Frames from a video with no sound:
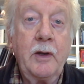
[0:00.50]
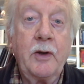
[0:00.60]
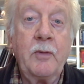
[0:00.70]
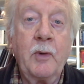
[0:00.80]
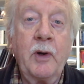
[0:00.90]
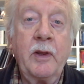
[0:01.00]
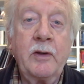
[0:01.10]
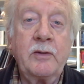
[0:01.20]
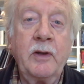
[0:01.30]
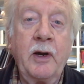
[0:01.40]
Good morning.
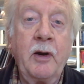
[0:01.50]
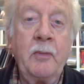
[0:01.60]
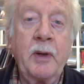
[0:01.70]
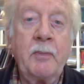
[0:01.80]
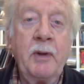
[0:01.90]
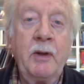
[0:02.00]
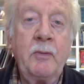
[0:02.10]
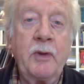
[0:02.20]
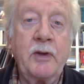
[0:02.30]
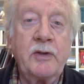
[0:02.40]
This is Larry
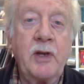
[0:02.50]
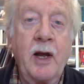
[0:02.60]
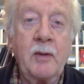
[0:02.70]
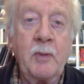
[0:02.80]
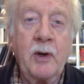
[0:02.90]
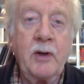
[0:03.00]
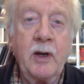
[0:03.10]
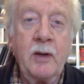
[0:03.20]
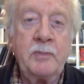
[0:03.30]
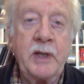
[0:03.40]
McMillan with the stock
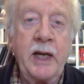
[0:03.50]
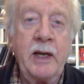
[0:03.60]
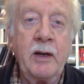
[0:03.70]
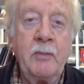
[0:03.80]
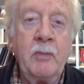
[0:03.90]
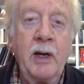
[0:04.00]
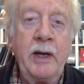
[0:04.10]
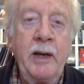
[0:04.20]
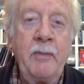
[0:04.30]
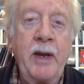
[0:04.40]
market update on
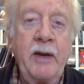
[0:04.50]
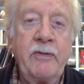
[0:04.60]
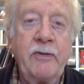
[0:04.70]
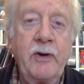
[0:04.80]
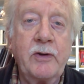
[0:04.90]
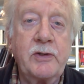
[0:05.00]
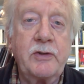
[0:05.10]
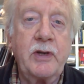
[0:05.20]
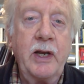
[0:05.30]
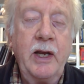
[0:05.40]
Monday, May
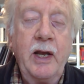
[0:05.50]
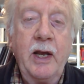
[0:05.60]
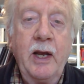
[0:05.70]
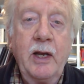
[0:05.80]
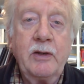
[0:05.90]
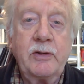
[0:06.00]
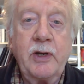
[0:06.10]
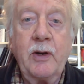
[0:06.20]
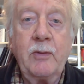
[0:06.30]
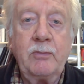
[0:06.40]
1st.
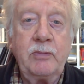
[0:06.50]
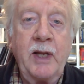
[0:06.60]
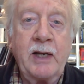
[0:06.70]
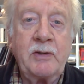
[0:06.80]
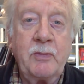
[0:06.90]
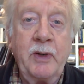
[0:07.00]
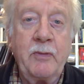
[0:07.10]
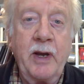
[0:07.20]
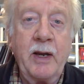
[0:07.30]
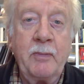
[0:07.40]
So last
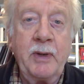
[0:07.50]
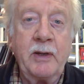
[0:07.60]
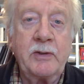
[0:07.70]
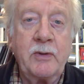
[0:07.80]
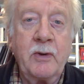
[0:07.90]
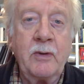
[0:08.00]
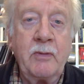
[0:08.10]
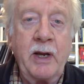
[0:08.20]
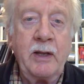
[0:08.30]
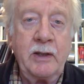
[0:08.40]
week we had a big
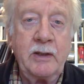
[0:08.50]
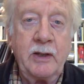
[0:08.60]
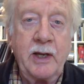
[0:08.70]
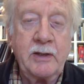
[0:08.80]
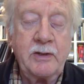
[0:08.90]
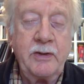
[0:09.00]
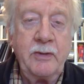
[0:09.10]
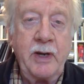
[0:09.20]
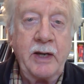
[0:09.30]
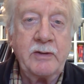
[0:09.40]
strong rally the last
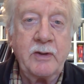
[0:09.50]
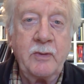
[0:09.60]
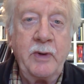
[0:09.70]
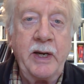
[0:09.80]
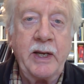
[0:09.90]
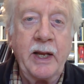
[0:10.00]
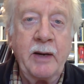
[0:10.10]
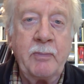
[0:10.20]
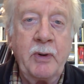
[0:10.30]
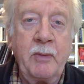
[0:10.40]
2 days of the week,
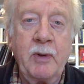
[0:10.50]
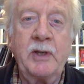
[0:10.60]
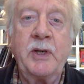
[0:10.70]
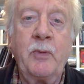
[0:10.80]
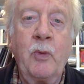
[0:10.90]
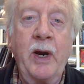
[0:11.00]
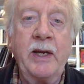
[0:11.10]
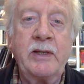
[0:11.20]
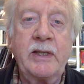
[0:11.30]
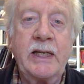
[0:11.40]
and it pretty much
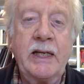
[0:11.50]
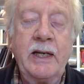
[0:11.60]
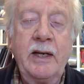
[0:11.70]
erased